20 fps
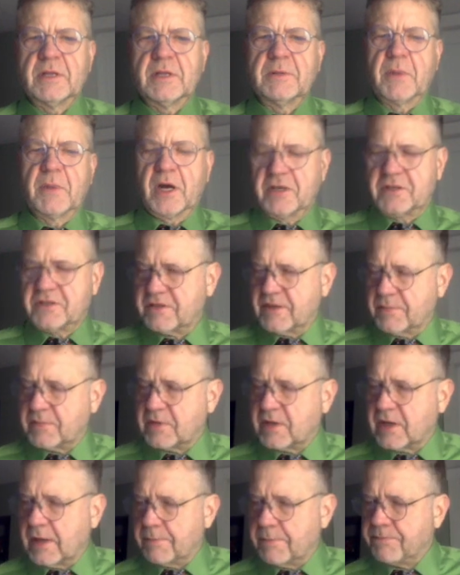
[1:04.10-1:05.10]
March
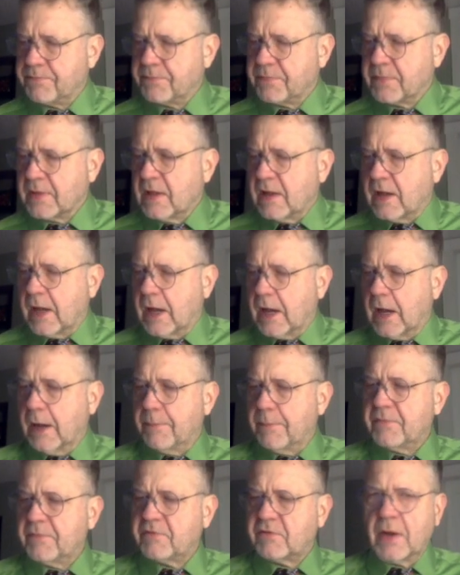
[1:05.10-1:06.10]
sometime.
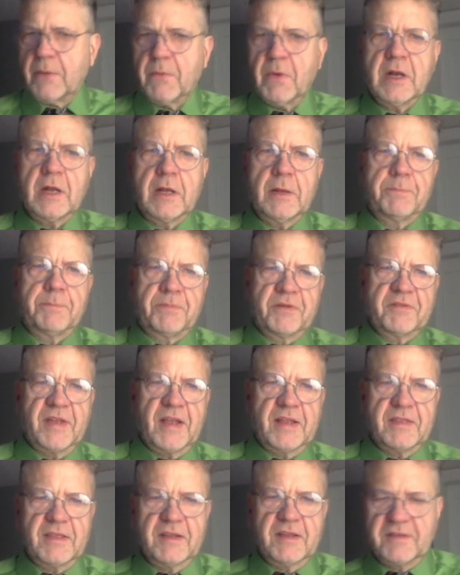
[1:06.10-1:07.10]
So I want to present
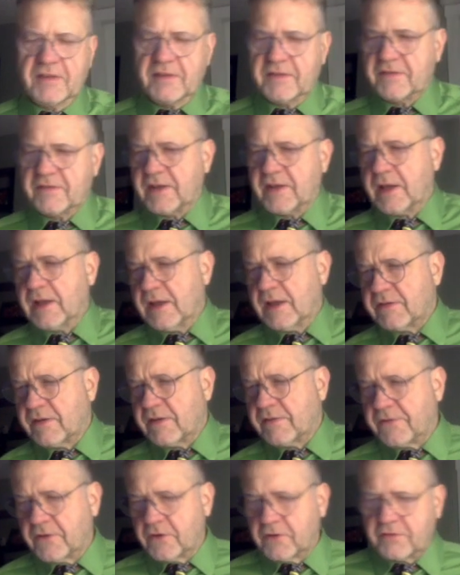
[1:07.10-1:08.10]
this as a
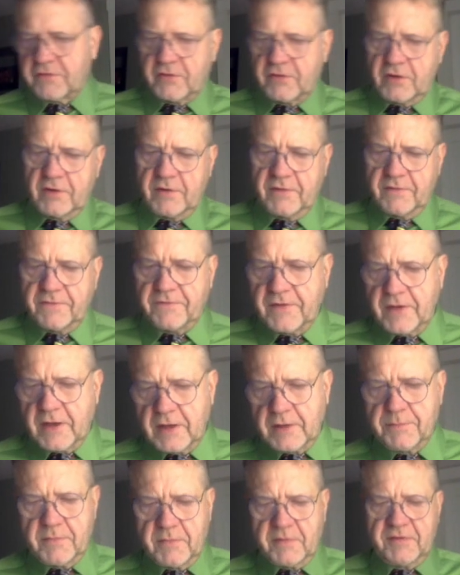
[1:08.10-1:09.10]
first sort of
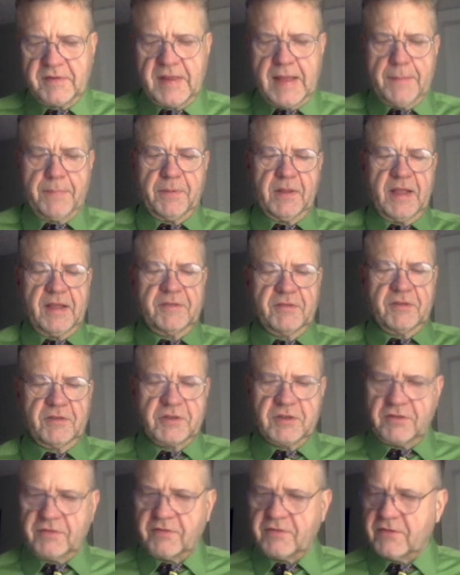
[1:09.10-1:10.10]
sample lesson,
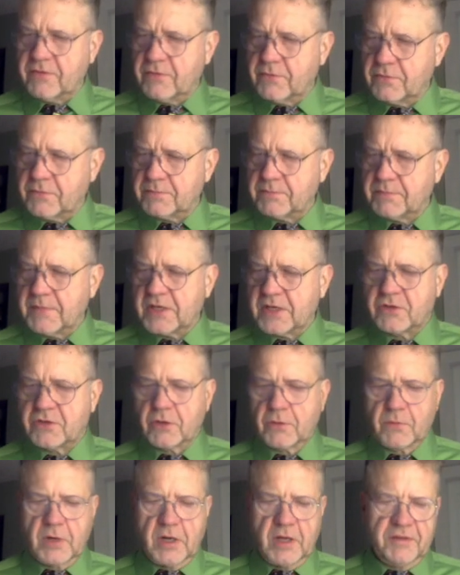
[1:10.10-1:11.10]
just to make sure
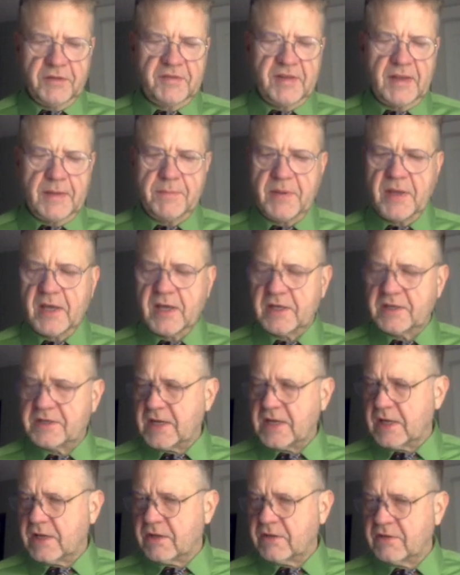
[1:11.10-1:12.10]
we're on the same page
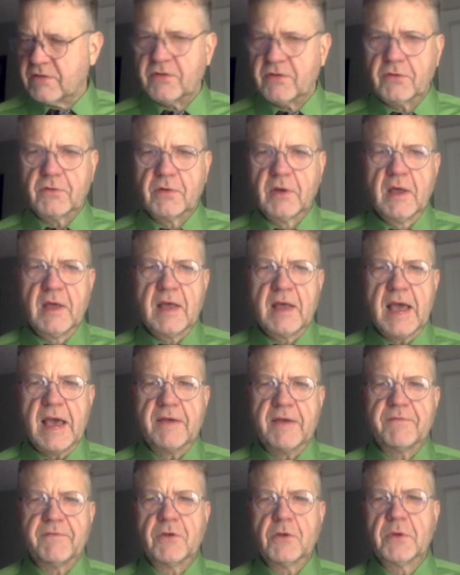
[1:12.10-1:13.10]
and to
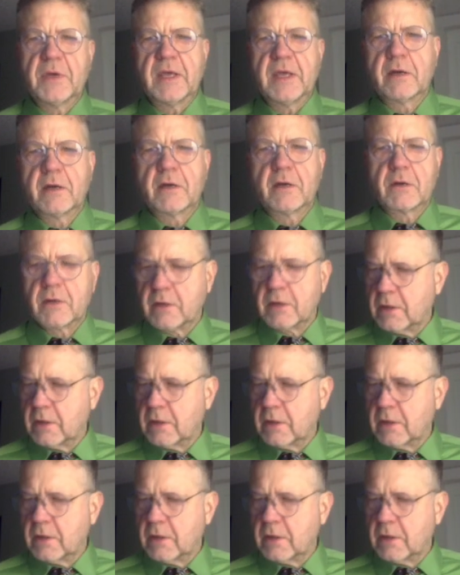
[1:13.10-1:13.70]
have you hear